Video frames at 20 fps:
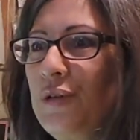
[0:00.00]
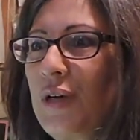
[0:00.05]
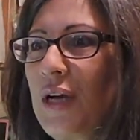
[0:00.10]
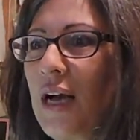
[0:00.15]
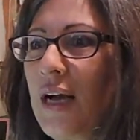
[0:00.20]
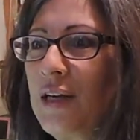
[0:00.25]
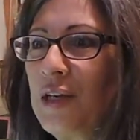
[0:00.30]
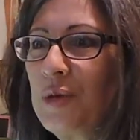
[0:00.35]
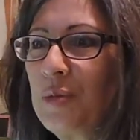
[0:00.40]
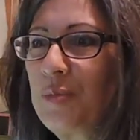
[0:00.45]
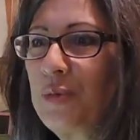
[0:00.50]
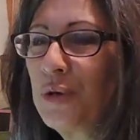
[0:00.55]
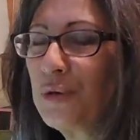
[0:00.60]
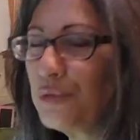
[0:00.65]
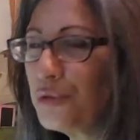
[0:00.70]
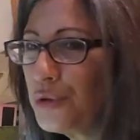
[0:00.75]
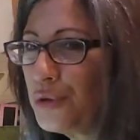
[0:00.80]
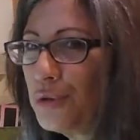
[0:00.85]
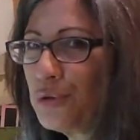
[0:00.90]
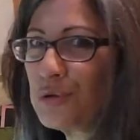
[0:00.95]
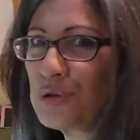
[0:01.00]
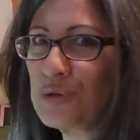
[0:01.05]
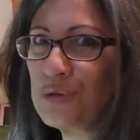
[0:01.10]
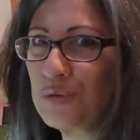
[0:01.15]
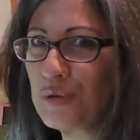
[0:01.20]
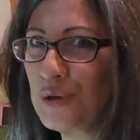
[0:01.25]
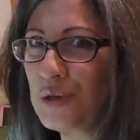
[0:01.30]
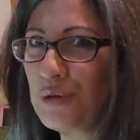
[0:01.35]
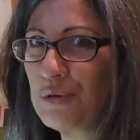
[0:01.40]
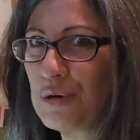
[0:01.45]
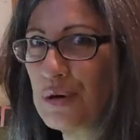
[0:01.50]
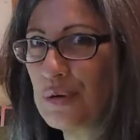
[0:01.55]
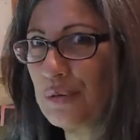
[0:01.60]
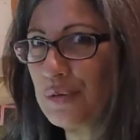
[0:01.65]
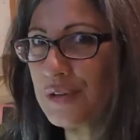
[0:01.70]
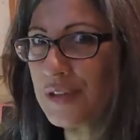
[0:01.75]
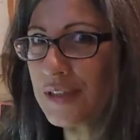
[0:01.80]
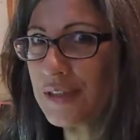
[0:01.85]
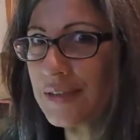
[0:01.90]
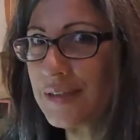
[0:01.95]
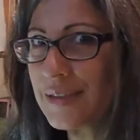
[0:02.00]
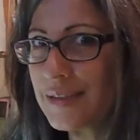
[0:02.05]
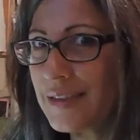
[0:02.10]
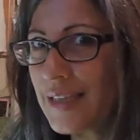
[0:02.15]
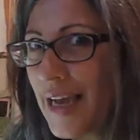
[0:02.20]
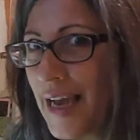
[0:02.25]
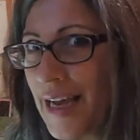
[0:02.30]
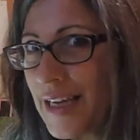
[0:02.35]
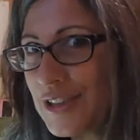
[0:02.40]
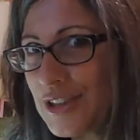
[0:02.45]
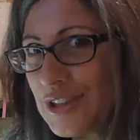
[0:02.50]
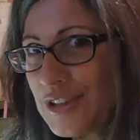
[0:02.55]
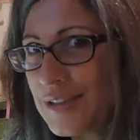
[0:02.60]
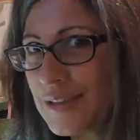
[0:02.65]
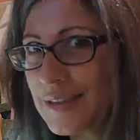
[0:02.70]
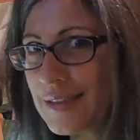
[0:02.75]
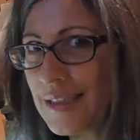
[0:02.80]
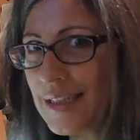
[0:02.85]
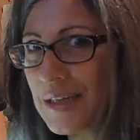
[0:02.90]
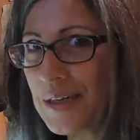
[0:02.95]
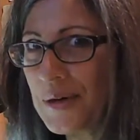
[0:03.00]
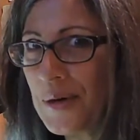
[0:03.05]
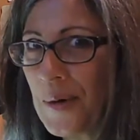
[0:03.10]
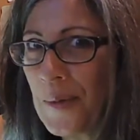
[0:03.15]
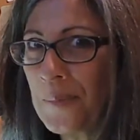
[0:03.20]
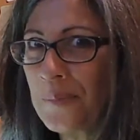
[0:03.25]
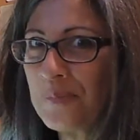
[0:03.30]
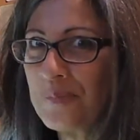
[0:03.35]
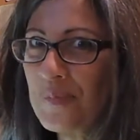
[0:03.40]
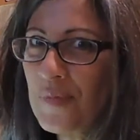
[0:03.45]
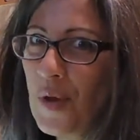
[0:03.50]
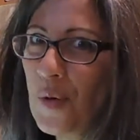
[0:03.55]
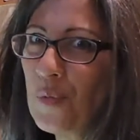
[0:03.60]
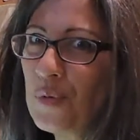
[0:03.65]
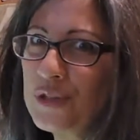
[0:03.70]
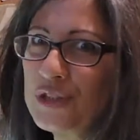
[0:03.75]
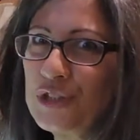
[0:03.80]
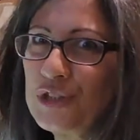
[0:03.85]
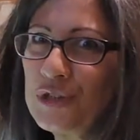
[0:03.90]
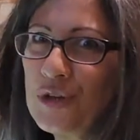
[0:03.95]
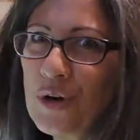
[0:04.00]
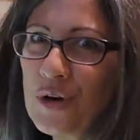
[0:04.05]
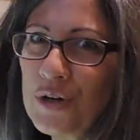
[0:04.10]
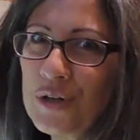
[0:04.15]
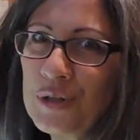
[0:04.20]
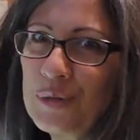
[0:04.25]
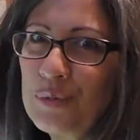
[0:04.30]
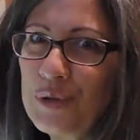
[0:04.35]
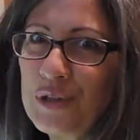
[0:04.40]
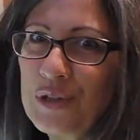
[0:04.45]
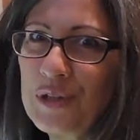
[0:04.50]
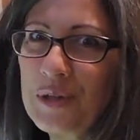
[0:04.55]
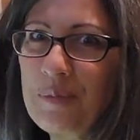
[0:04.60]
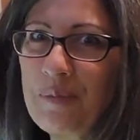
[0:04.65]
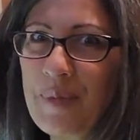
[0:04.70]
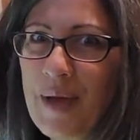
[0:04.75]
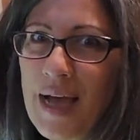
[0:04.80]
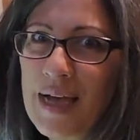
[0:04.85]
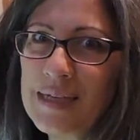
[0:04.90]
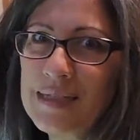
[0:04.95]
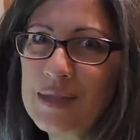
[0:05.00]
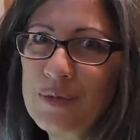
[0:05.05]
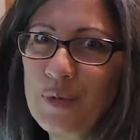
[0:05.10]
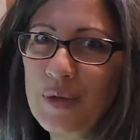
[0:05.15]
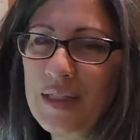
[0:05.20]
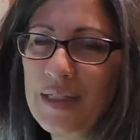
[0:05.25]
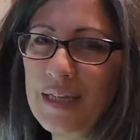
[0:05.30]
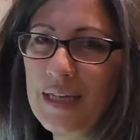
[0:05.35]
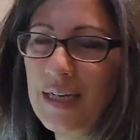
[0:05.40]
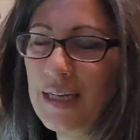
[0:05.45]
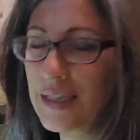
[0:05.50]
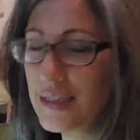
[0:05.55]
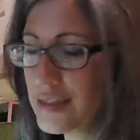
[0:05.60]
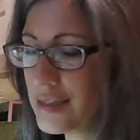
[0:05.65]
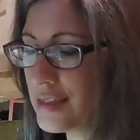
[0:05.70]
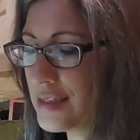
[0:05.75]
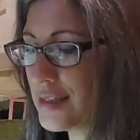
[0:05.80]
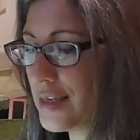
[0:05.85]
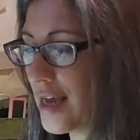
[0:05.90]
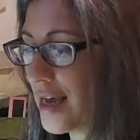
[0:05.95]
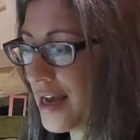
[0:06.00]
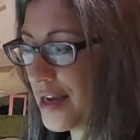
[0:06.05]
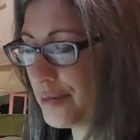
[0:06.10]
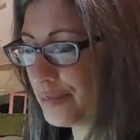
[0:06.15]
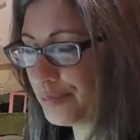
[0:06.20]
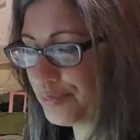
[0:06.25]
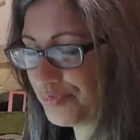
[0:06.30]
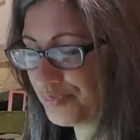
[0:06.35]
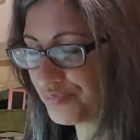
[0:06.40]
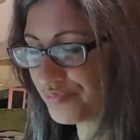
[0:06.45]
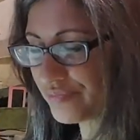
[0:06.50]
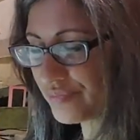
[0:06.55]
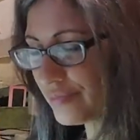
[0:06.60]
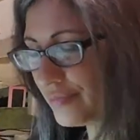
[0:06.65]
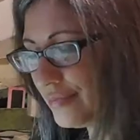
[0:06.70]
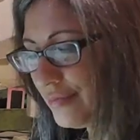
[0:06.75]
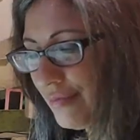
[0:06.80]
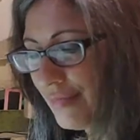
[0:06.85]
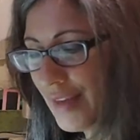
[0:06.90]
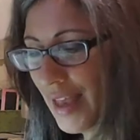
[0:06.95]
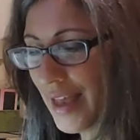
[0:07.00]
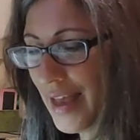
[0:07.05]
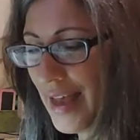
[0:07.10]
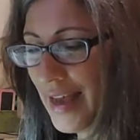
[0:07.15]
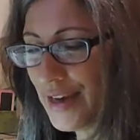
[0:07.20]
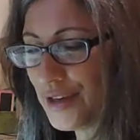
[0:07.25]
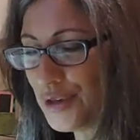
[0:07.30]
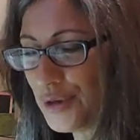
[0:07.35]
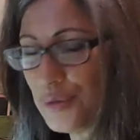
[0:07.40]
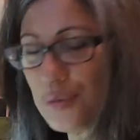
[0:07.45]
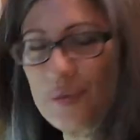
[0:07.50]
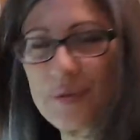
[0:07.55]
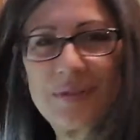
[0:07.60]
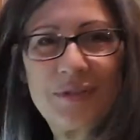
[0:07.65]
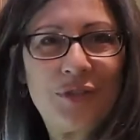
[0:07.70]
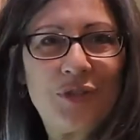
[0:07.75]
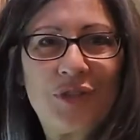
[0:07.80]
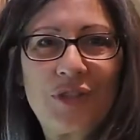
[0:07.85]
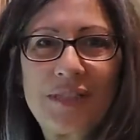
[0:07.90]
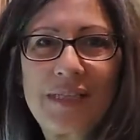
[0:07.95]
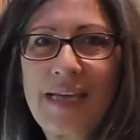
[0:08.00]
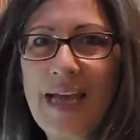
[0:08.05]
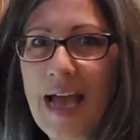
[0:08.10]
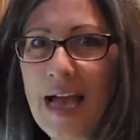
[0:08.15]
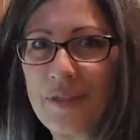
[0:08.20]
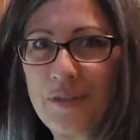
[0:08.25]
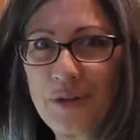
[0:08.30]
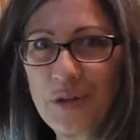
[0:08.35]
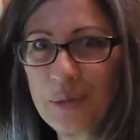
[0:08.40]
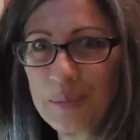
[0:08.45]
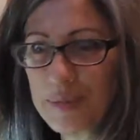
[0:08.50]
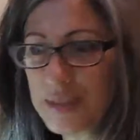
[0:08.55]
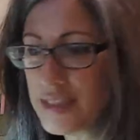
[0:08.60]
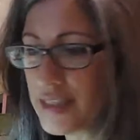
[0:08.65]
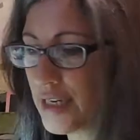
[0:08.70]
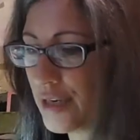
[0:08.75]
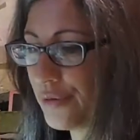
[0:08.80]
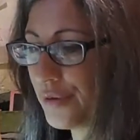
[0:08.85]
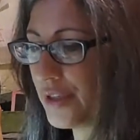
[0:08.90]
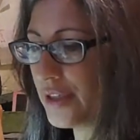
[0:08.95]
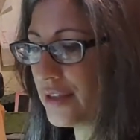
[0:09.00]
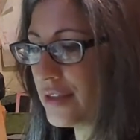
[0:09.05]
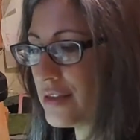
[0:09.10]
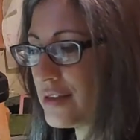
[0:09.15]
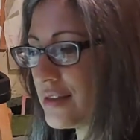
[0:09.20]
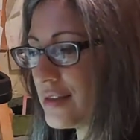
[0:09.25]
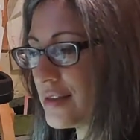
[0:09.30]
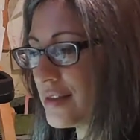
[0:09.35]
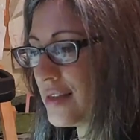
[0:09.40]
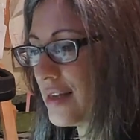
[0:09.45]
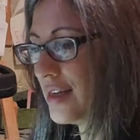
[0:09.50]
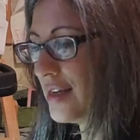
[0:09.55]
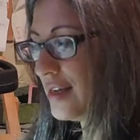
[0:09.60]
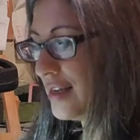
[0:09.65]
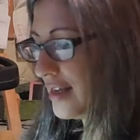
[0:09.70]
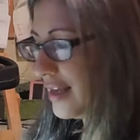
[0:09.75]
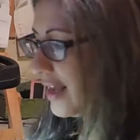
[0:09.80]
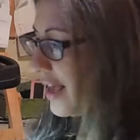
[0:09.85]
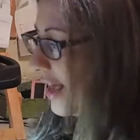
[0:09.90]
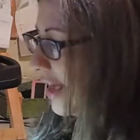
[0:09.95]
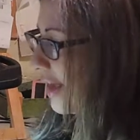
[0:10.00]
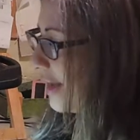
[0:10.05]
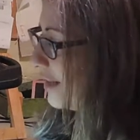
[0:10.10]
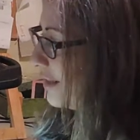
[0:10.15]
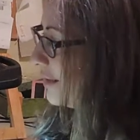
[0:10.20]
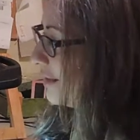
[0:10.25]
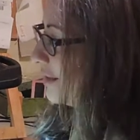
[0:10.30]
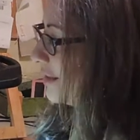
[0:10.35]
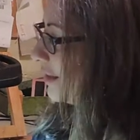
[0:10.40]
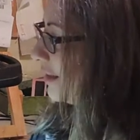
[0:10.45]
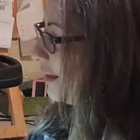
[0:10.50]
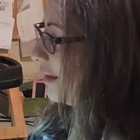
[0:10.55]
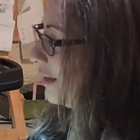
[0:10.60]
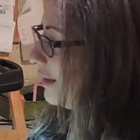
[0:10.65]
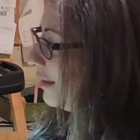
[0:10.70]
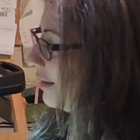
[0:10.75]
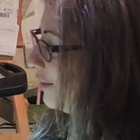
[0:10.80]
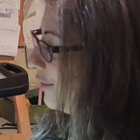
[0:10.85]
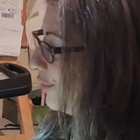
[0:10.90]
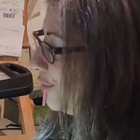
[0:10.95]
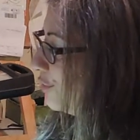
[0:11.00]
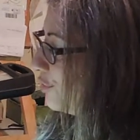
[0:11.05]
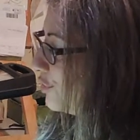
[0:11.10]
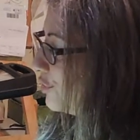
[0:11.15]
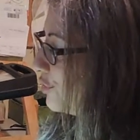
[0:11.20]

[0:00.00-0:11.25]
kind of peruse through your own little stash to see which yarn would look best with this, and you just gather your materials and you